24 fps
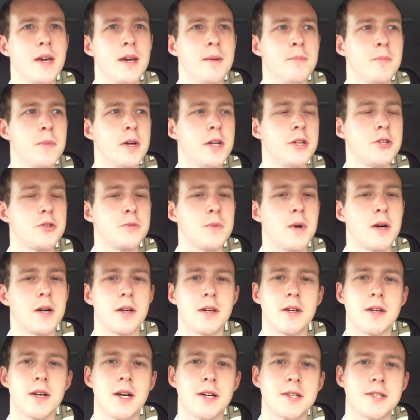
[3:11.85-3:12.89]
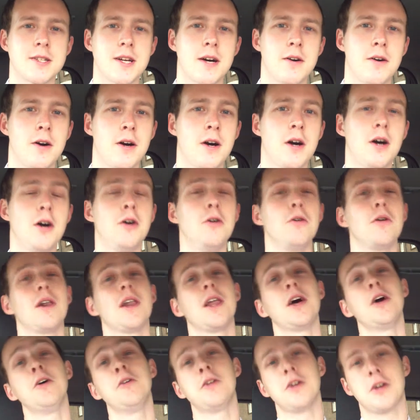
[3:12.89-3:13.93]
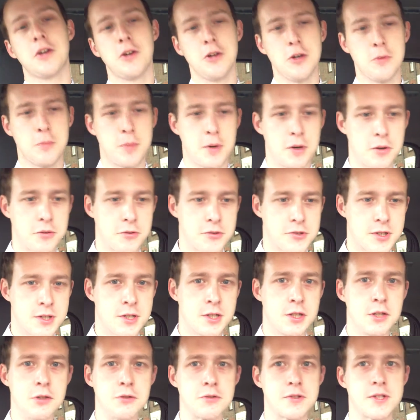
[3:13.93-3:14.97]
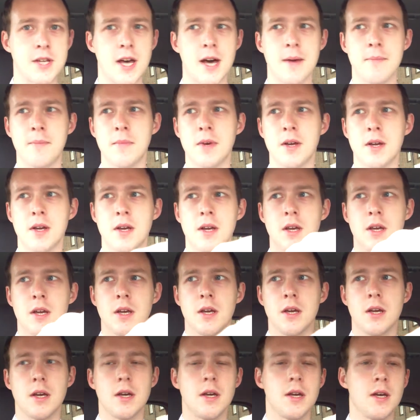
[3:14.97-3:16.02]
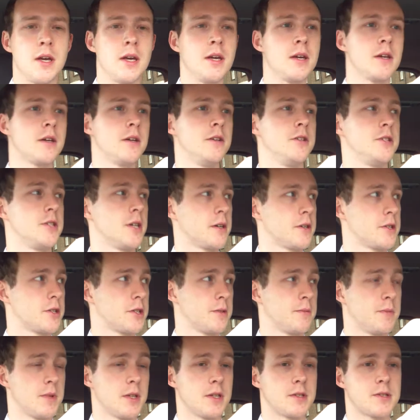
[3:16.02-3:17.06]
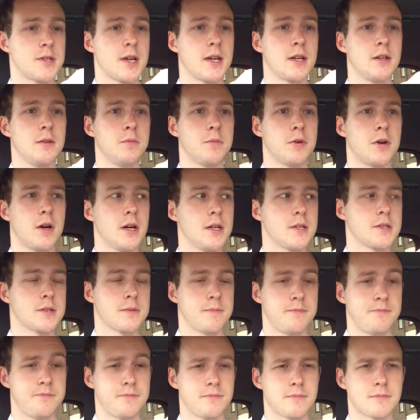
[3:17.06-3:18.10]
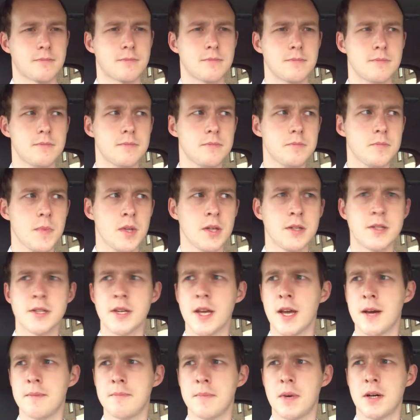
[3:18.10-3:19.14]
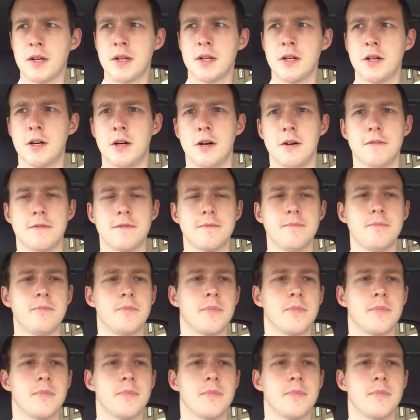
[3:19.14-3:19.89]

in which one can cut out a whole load of coupons and use them in conjunction with a sale price to get money off.